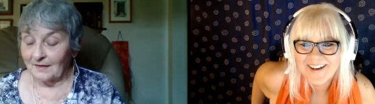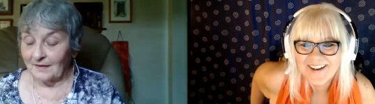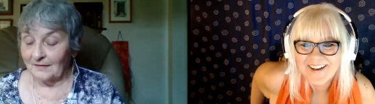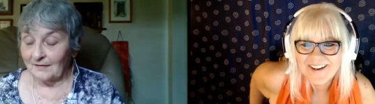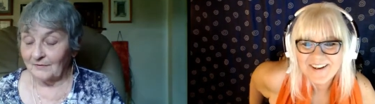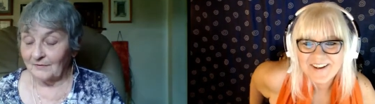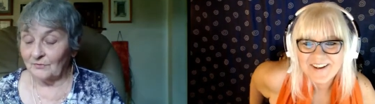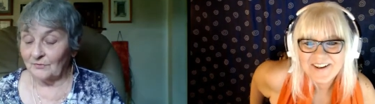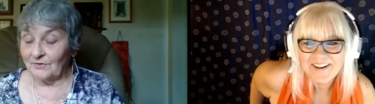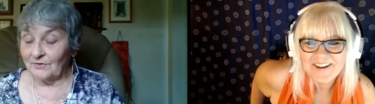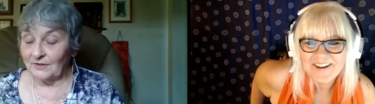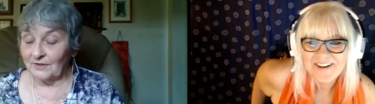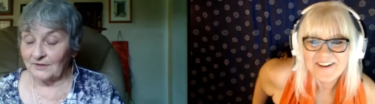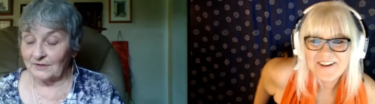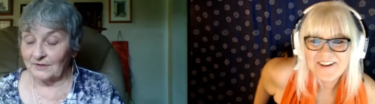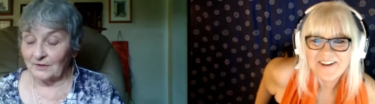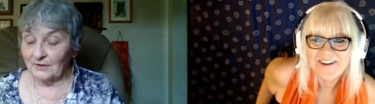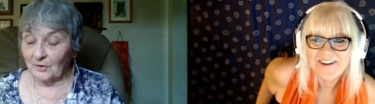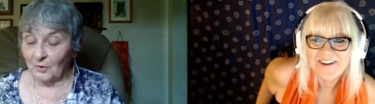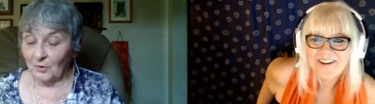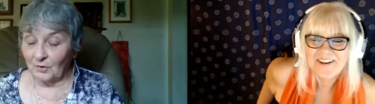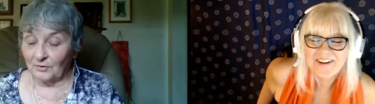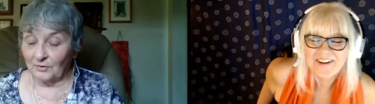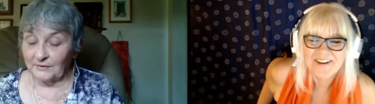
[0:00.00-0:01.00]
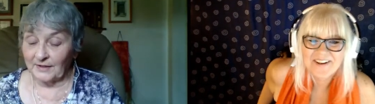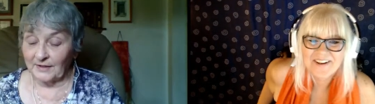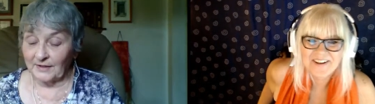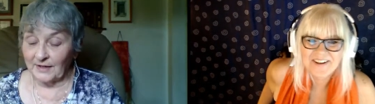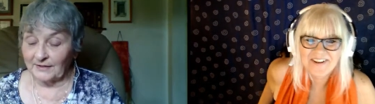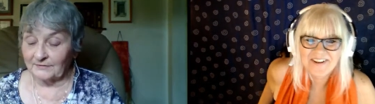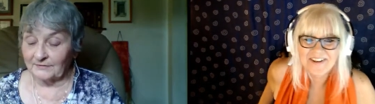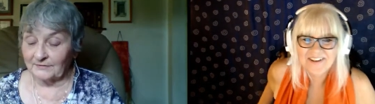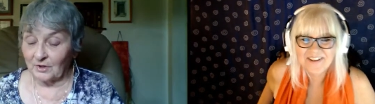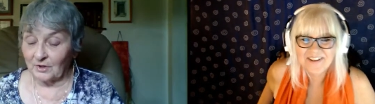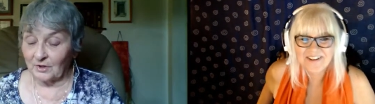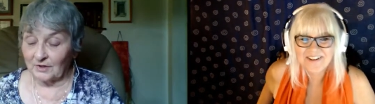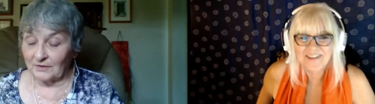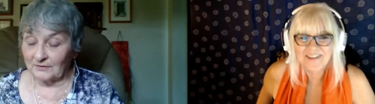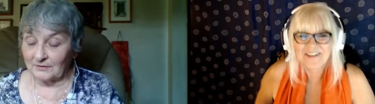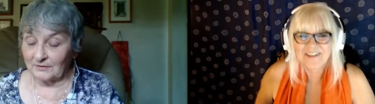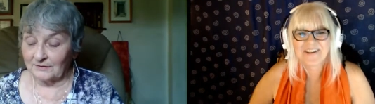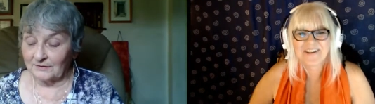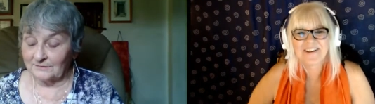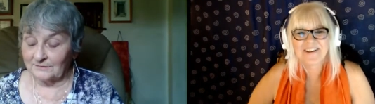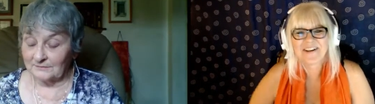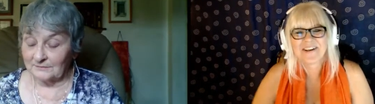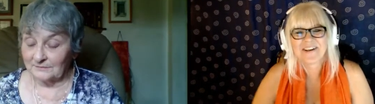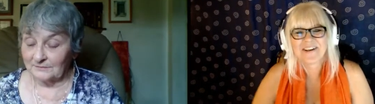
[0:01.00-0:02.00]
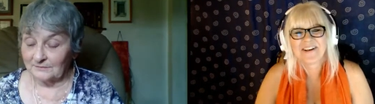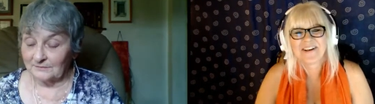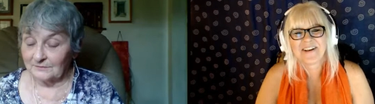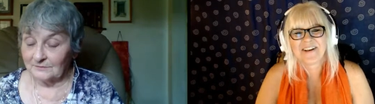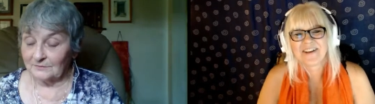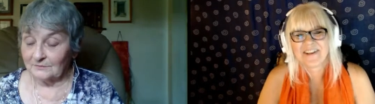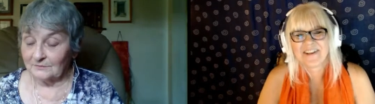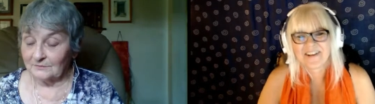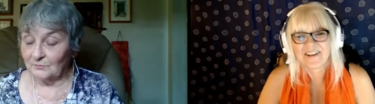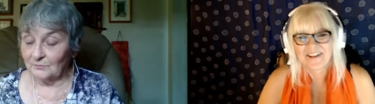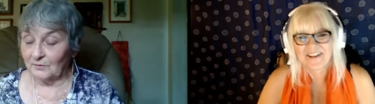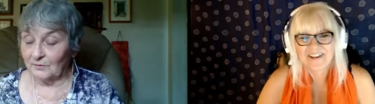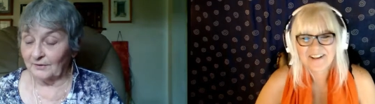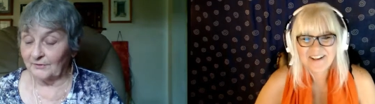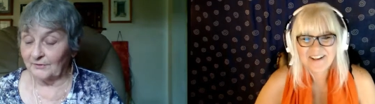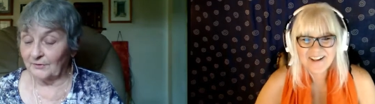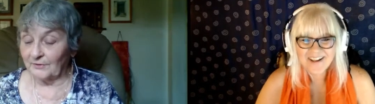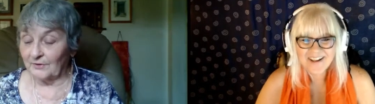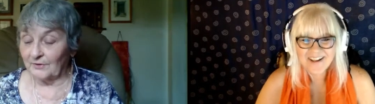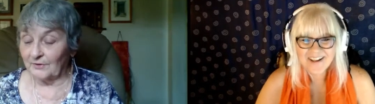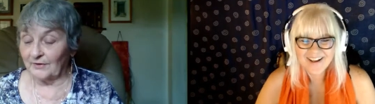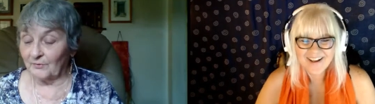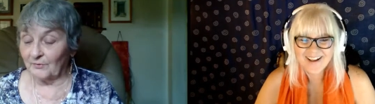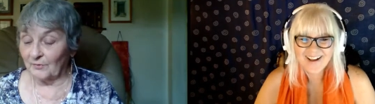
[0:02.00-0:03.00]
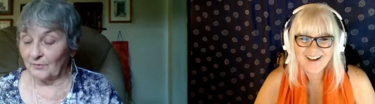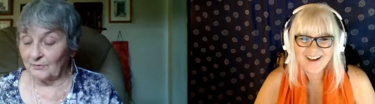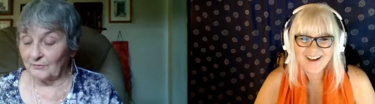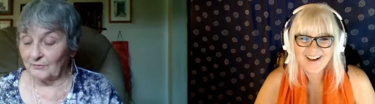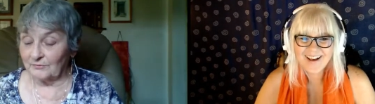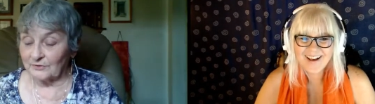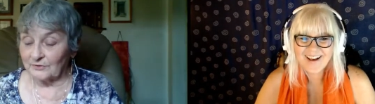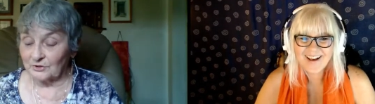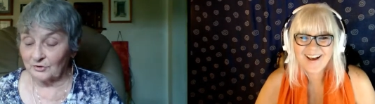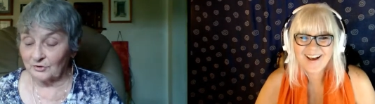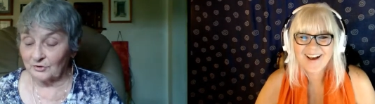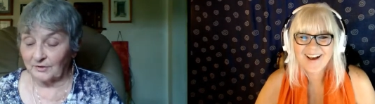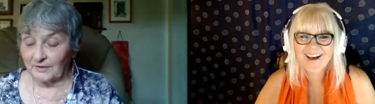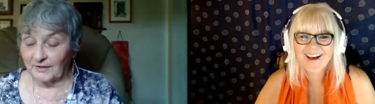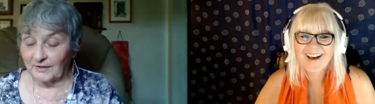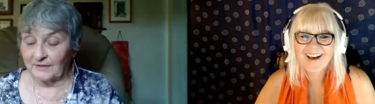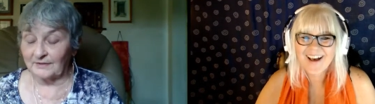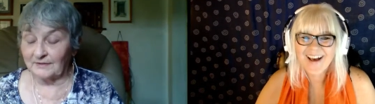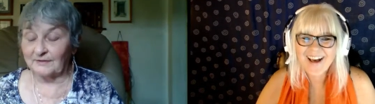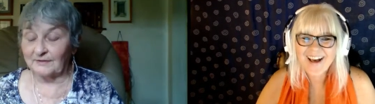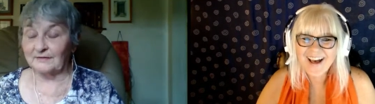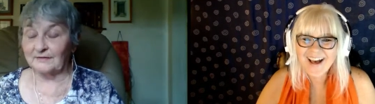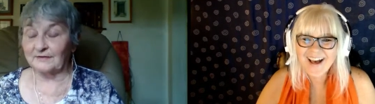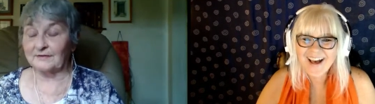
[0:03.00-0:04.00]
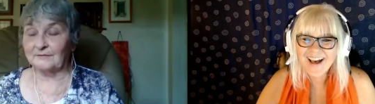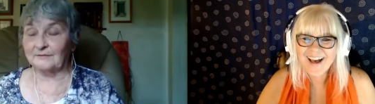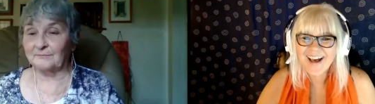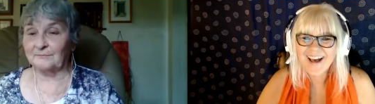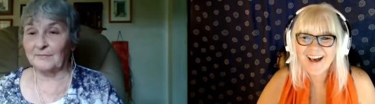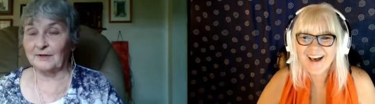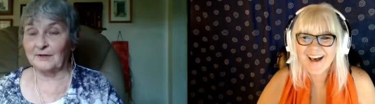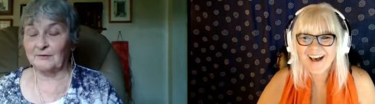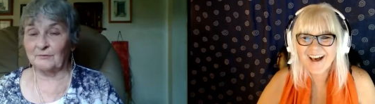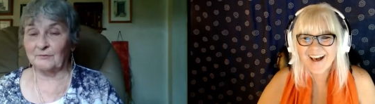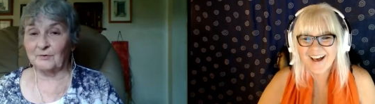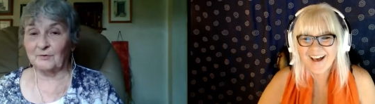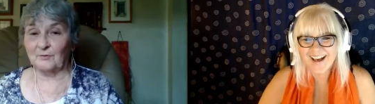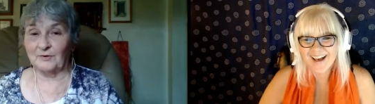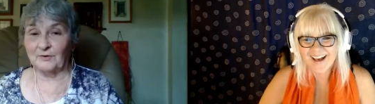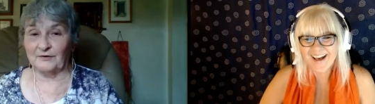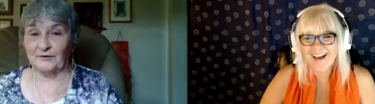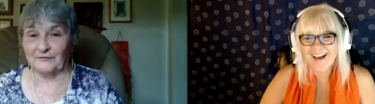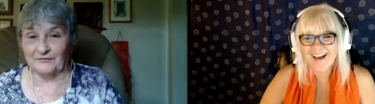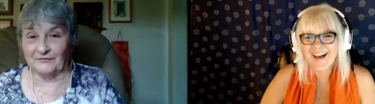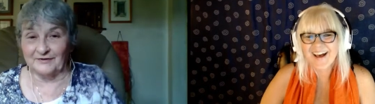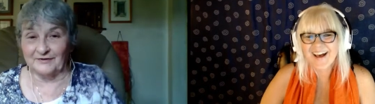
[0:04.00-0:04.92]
Speaker 1: You'd eat a cold hot dog while your other one was cooking in the microwave.